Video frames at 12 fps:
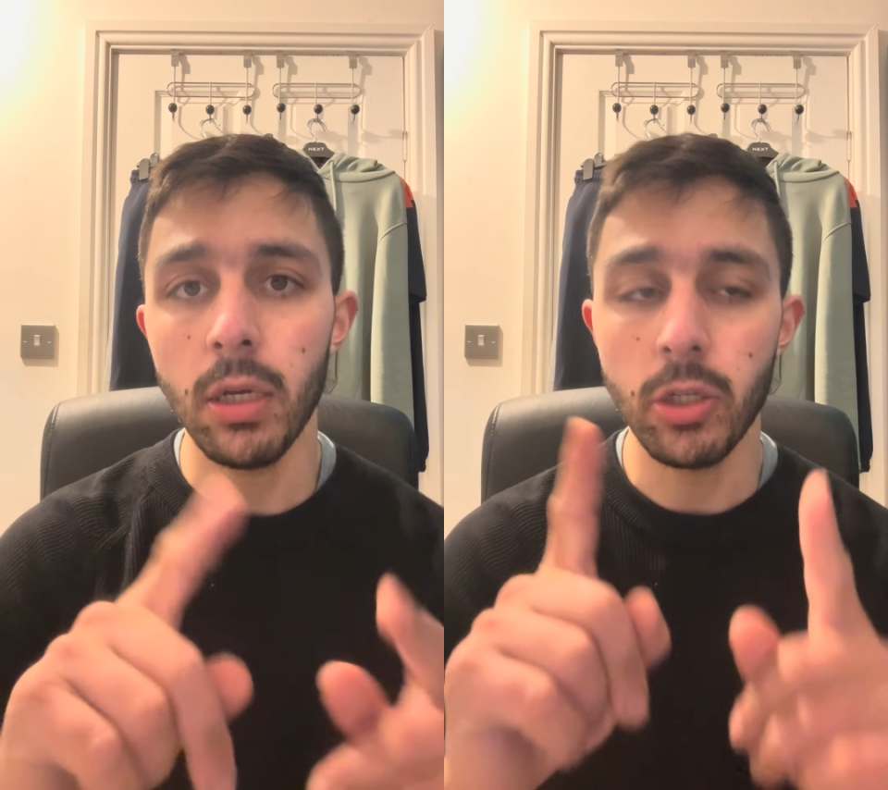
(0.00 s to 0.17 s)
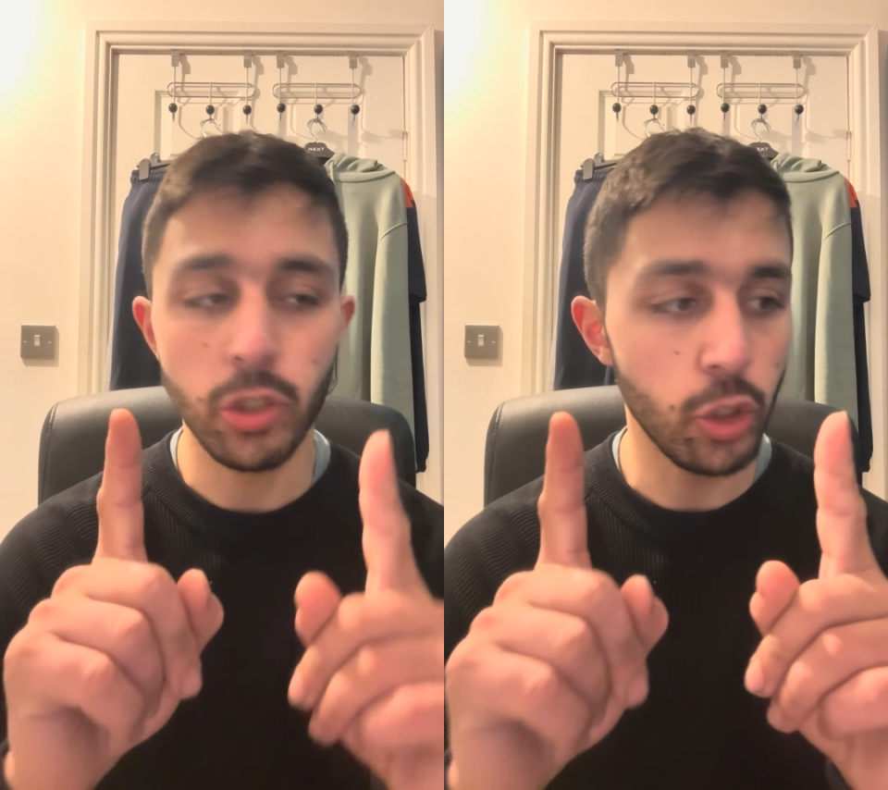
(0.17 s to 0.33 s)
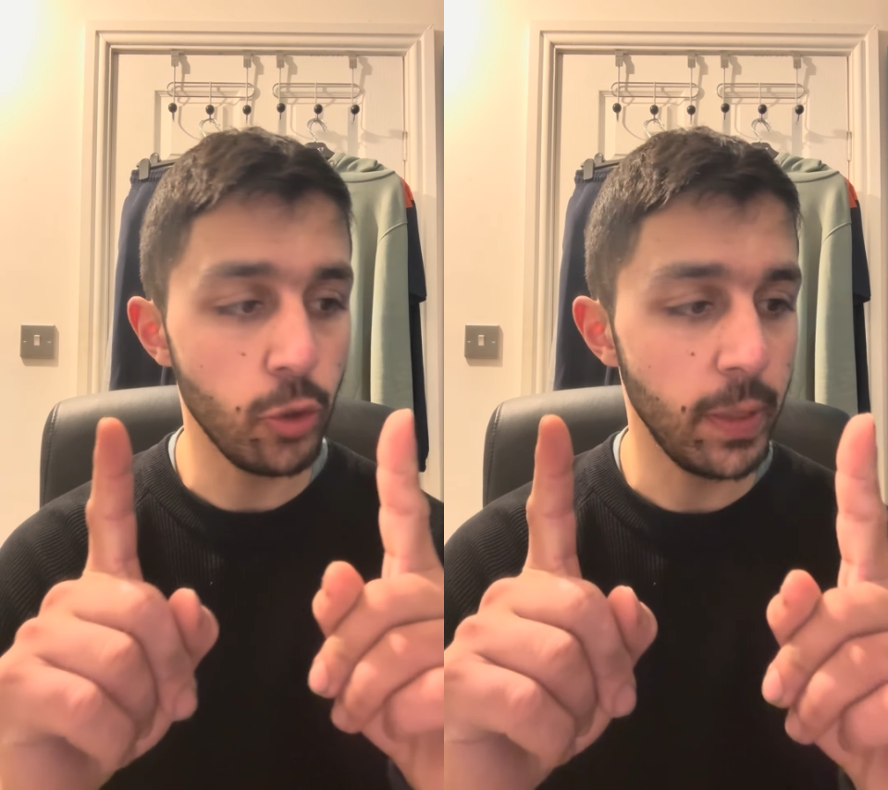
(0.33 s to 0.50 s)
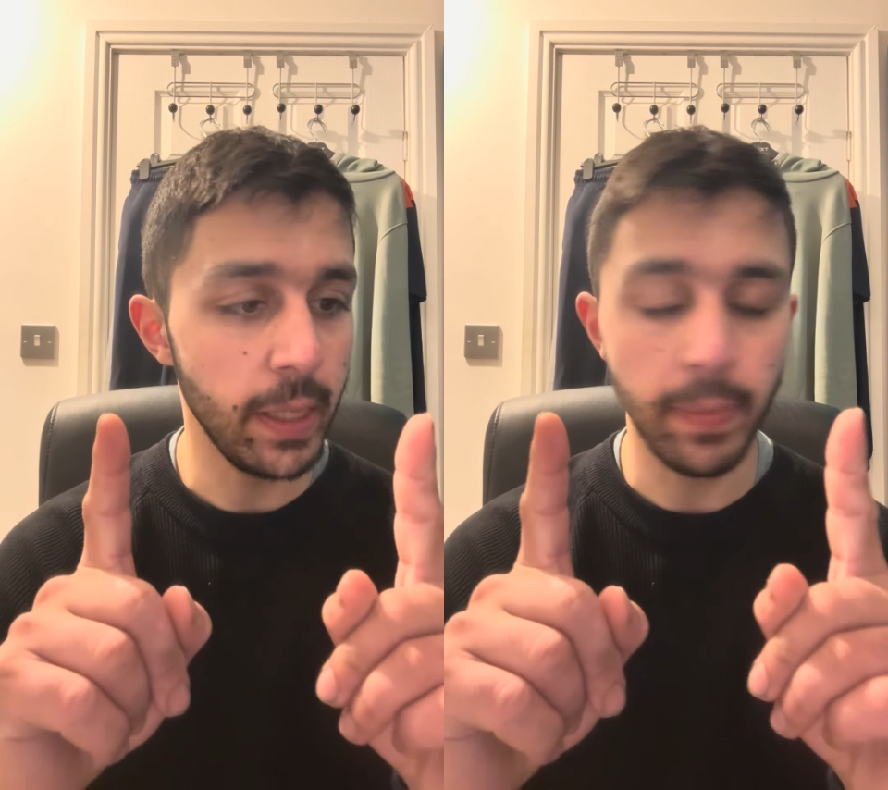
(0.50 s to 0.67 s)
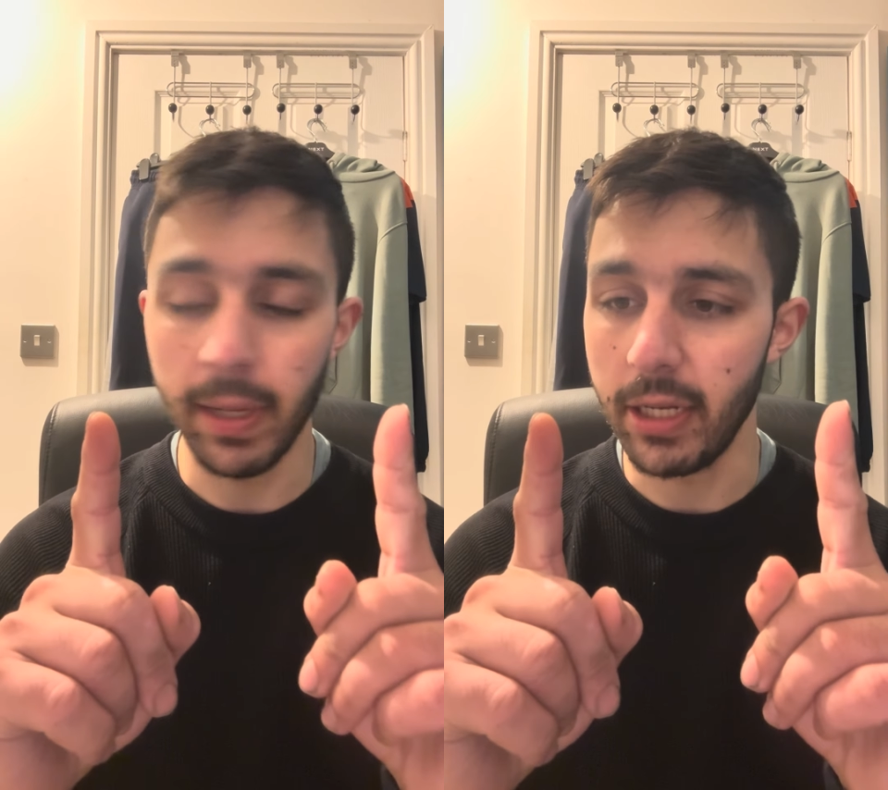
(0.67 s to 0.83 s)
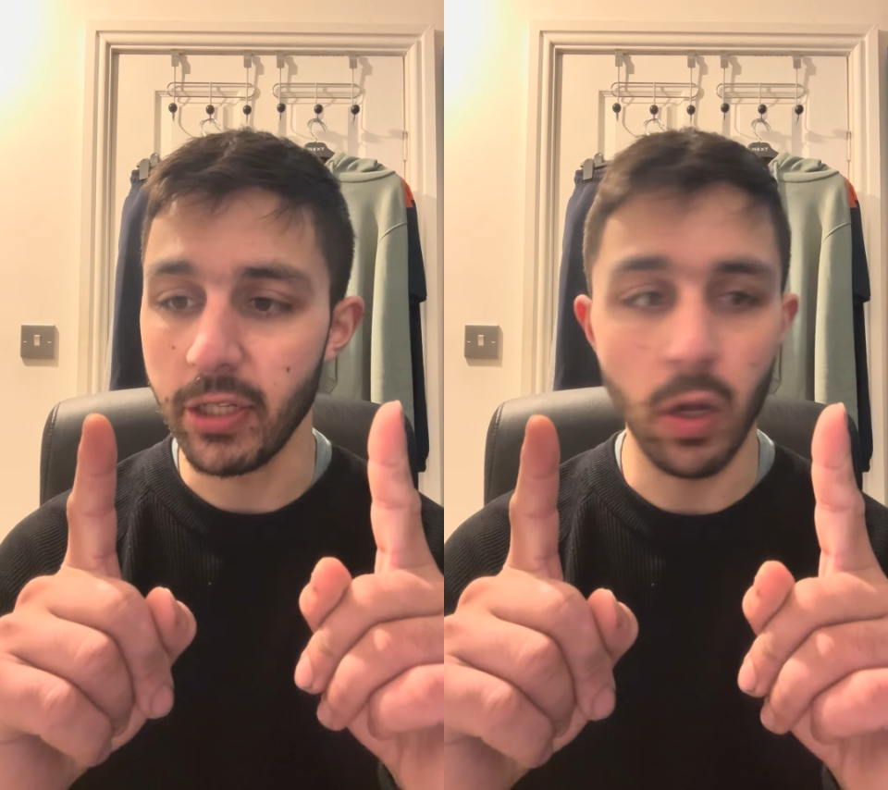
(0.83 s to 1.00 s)
Two
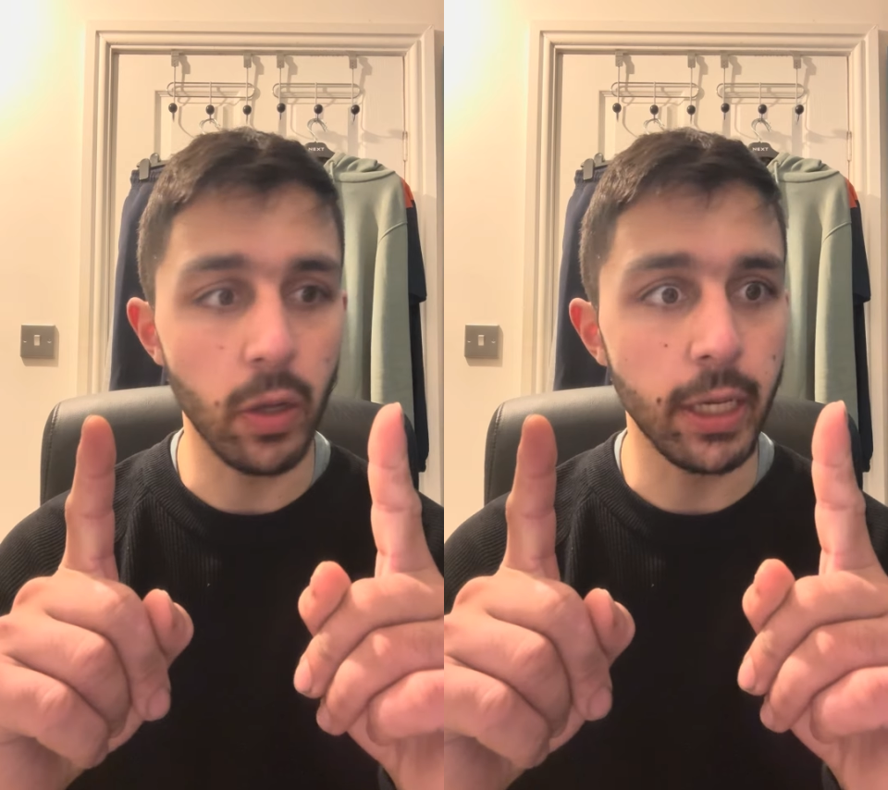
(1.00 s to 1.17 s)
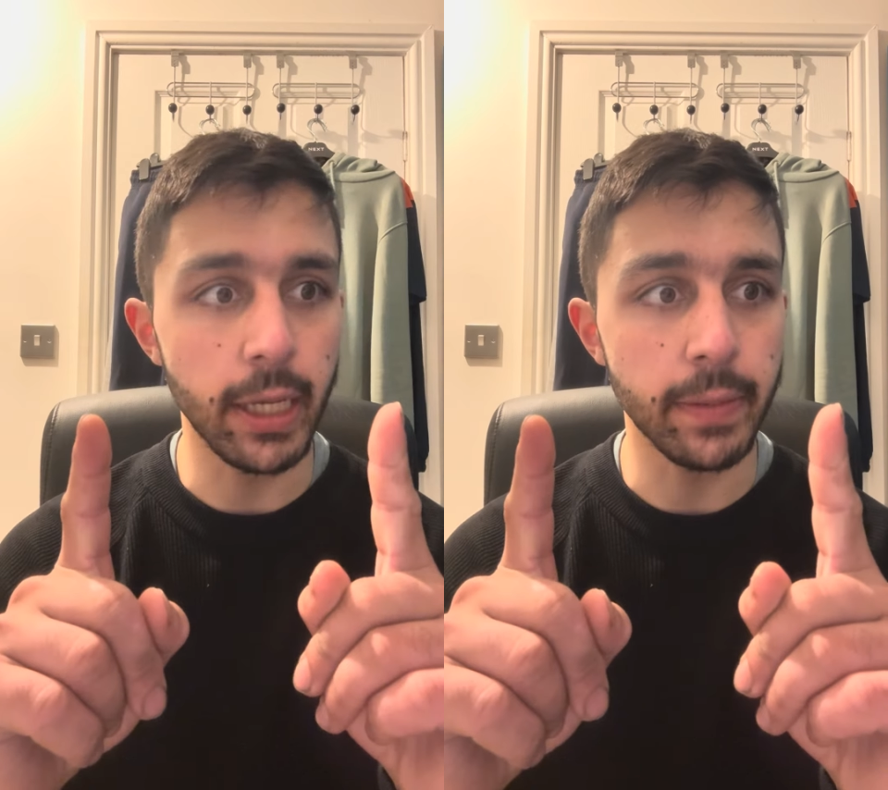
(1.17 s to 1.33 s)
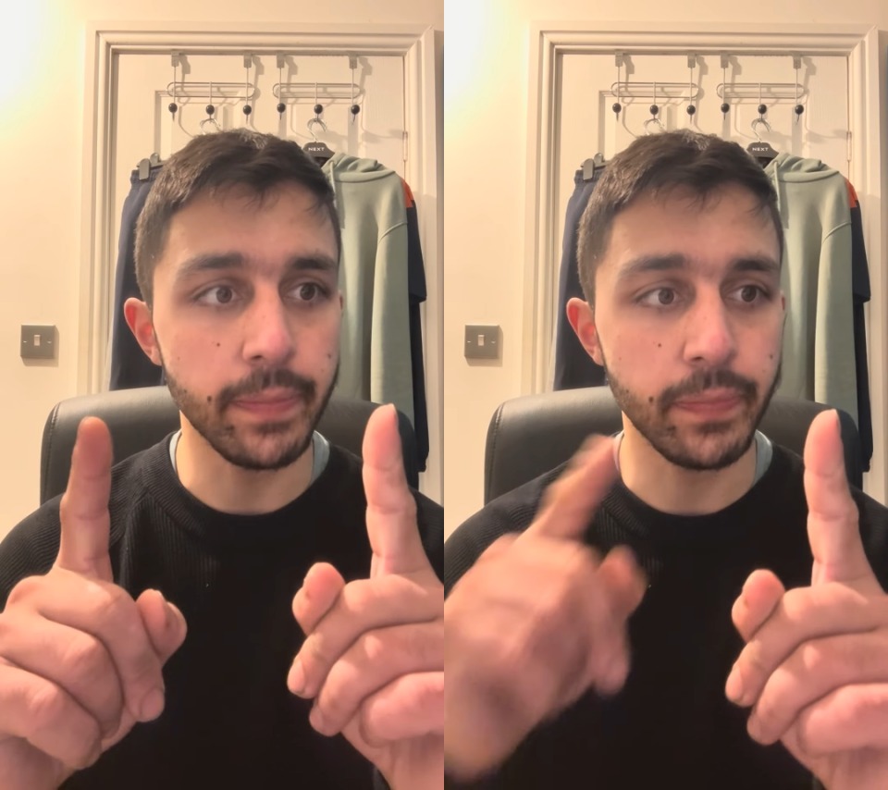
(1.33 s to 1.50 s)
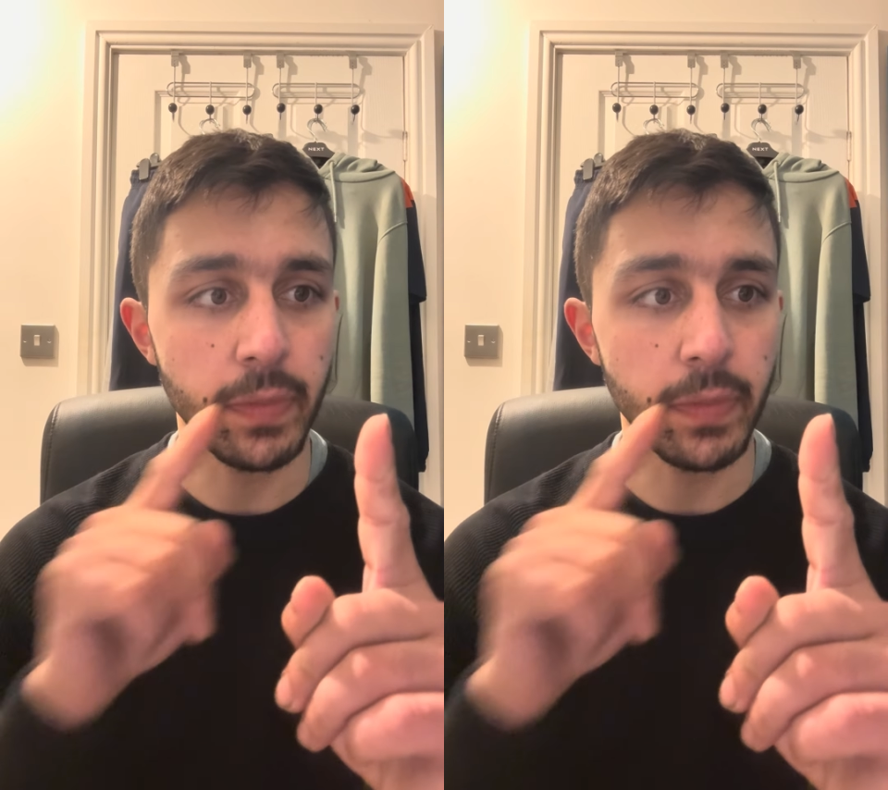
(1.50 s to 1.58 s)
people are talking.